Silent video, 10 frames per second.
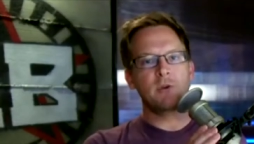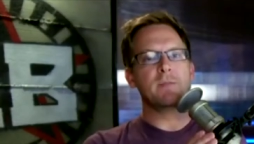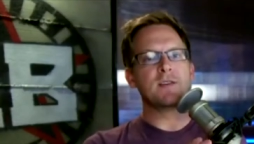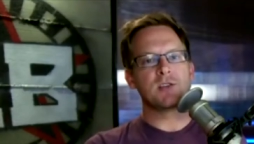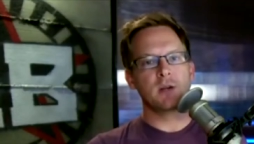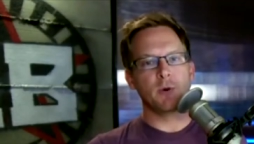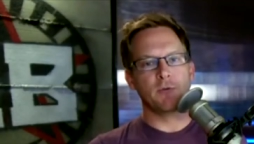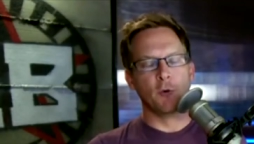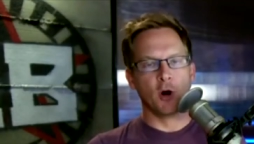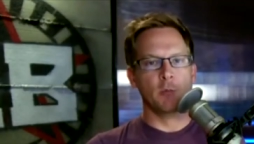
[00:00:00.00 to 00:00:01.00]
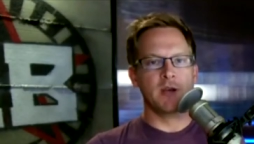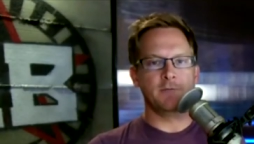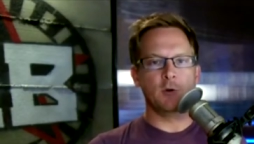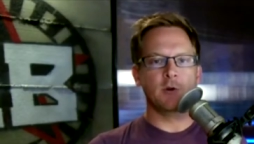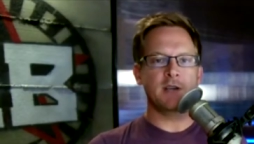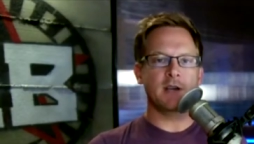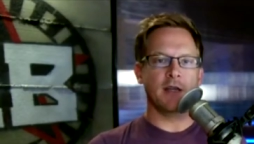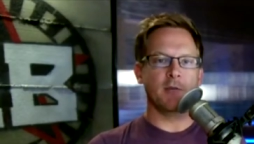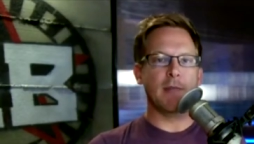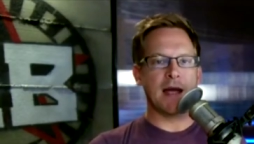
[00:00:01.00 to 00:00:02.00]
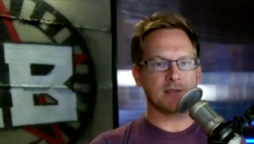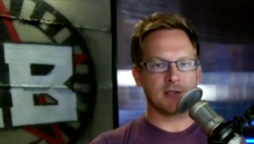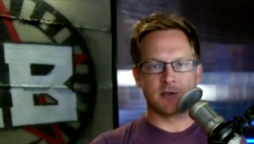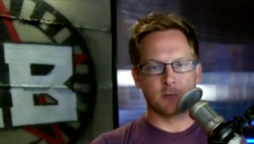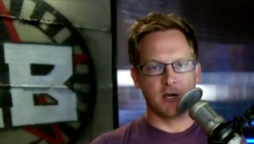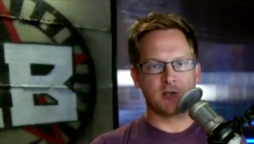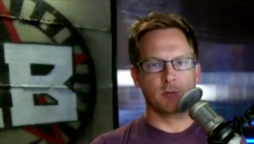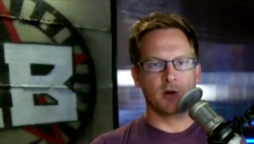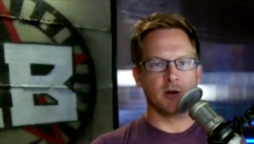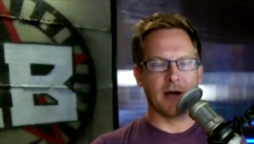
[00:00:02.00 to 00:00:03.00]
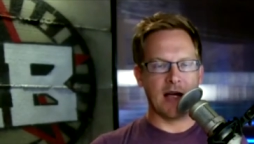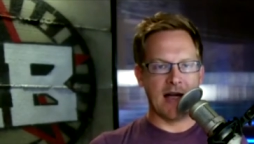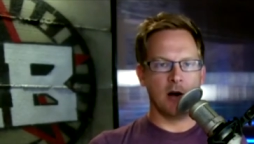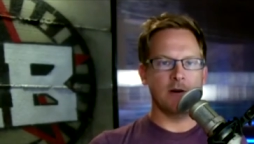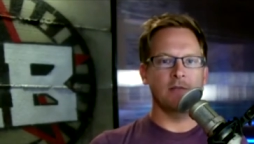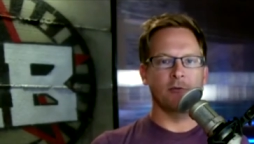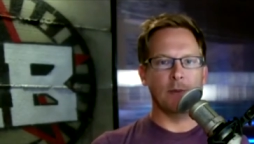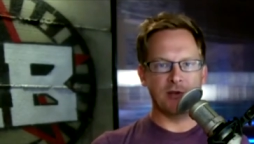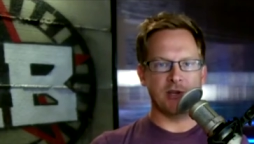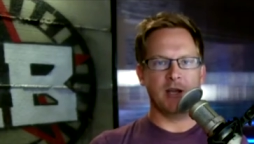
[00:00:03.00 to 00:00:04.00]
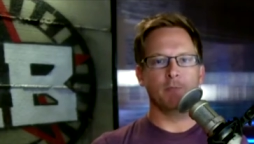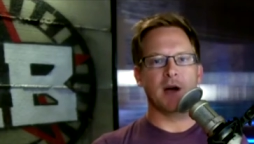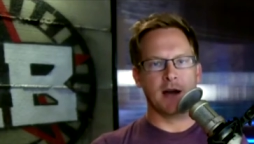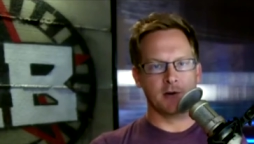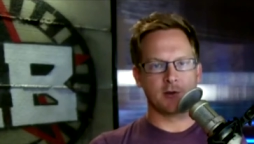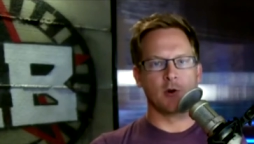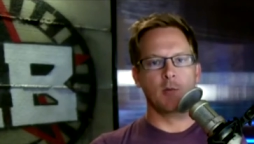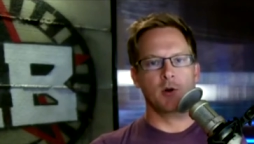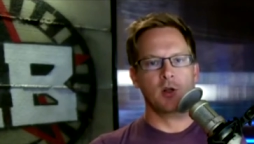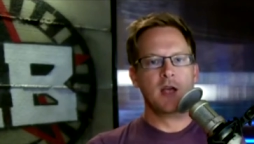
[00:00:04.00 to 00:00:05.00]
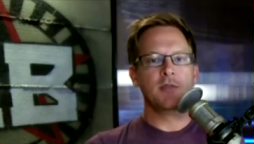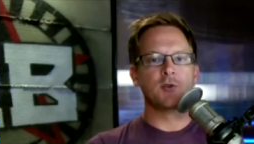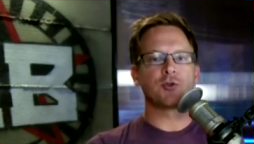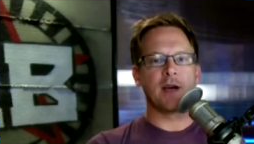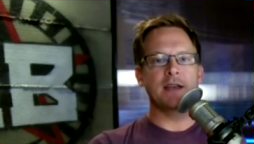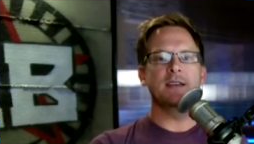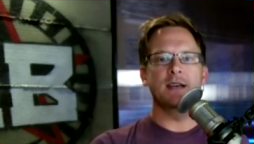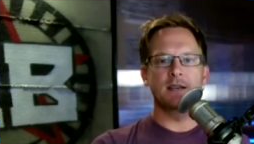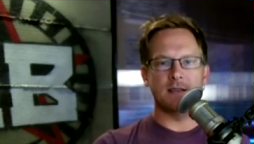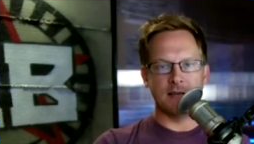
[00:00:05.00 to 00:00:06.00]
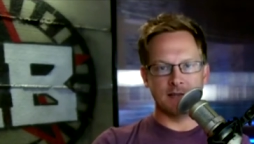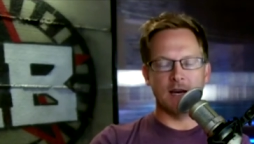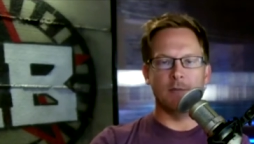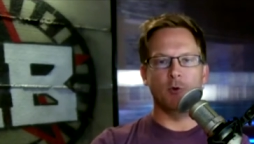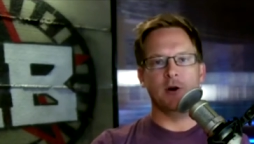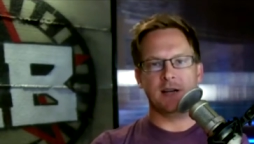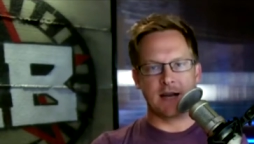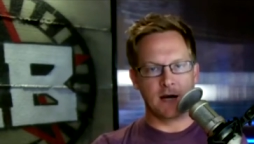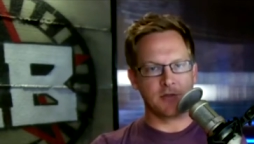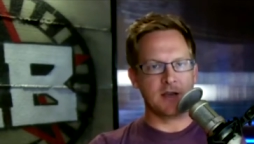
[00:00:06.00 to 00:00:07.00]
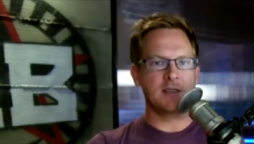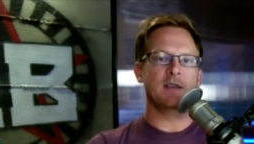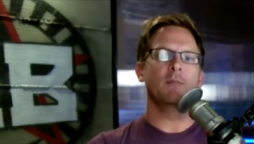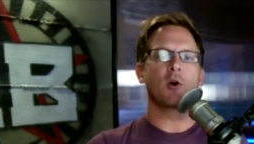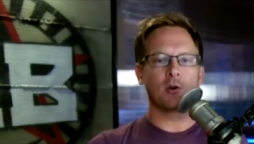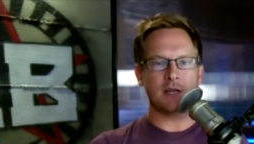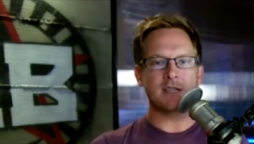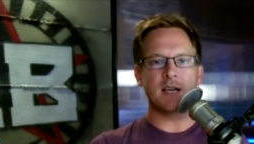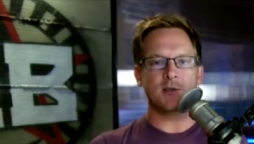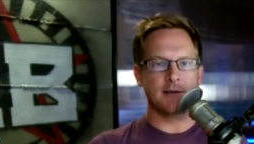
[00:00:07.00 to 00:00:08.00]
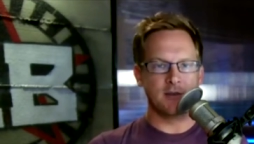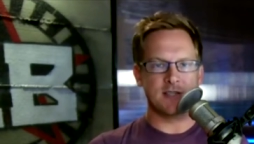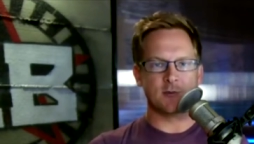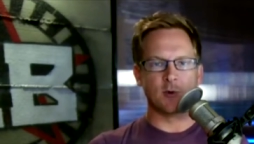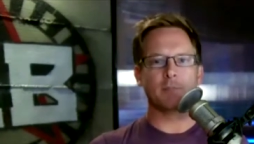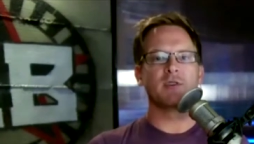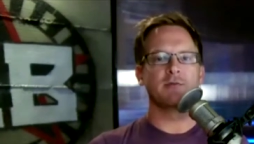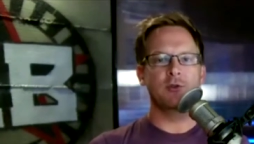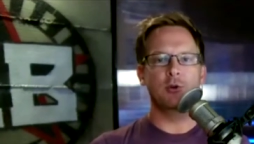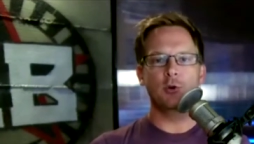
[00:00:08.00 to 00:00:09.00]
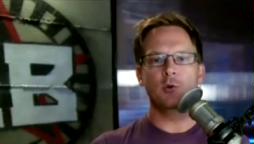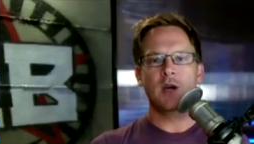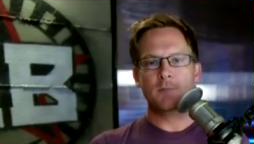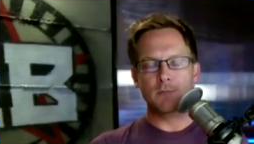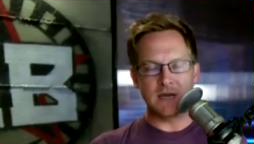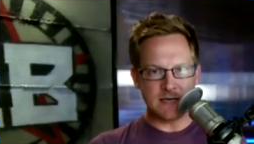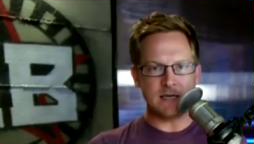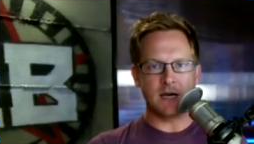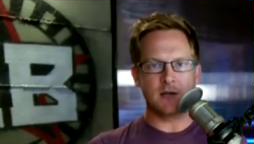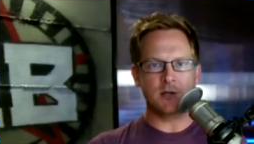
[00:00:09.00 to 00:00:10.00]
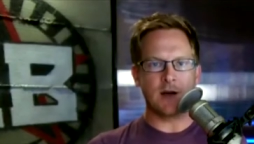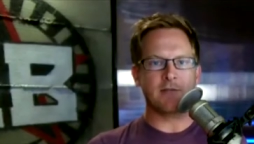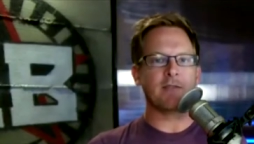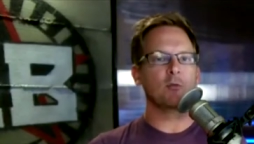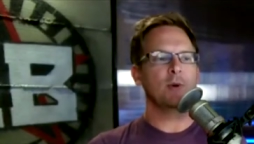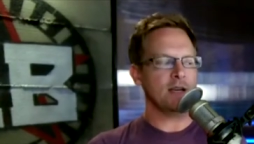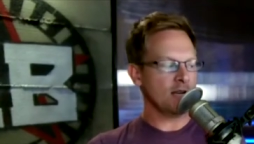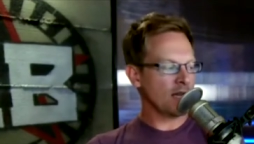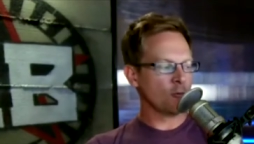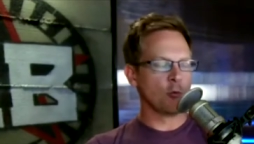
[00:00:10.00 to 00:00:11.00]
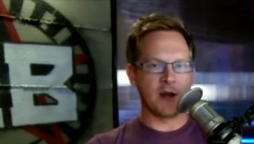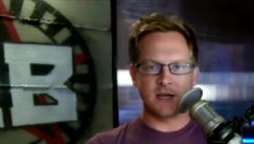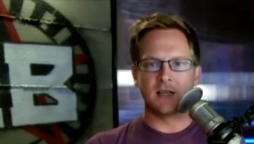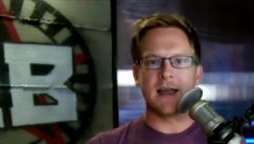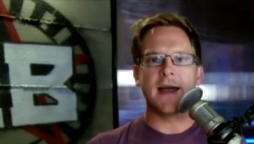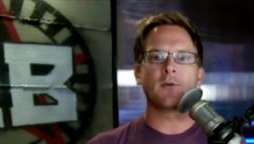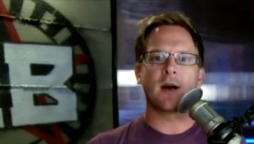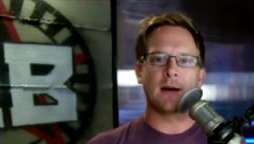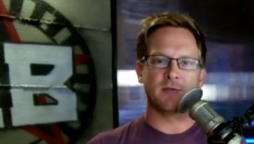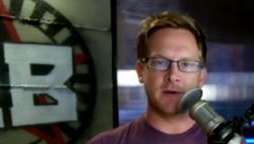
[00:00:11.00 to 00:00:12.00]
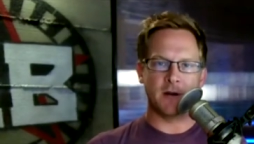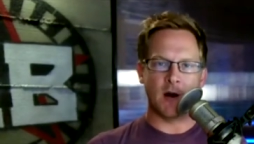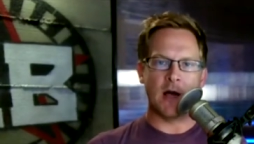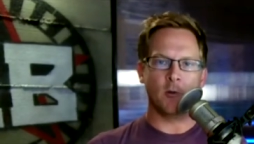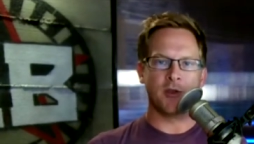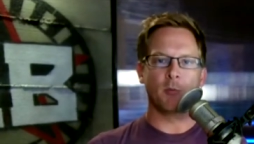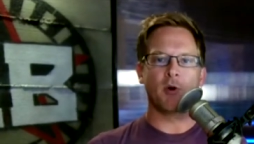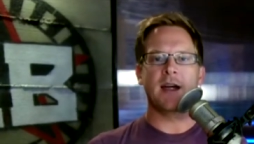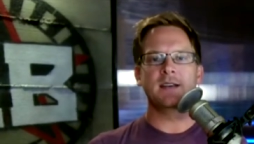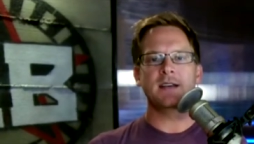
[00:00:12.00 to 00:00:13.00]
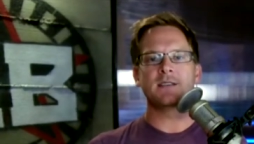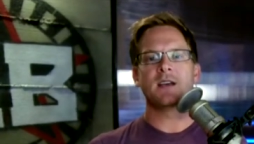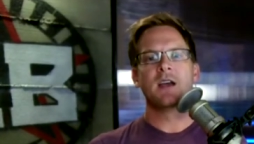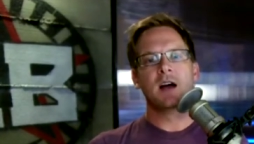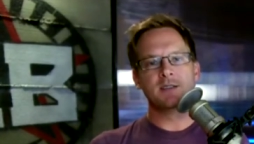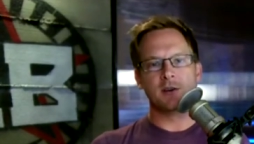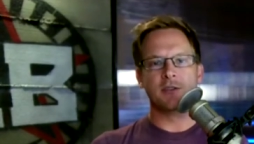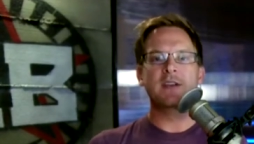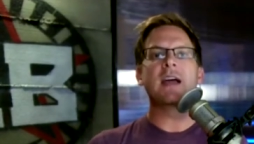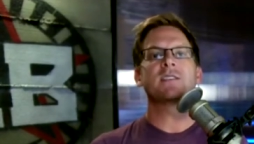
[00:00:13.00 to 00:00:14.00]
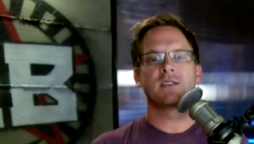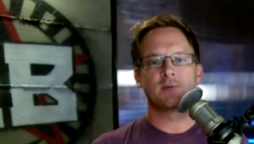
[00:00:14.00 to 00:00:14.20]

we mentioned it before, but if you read uh, The Master Switch, a book about how information empires crumble, the trend is, as Scott pointed out, that in the early days, you have a disruptive new media. You have everybody running a land grab to figure out what their brand is until the next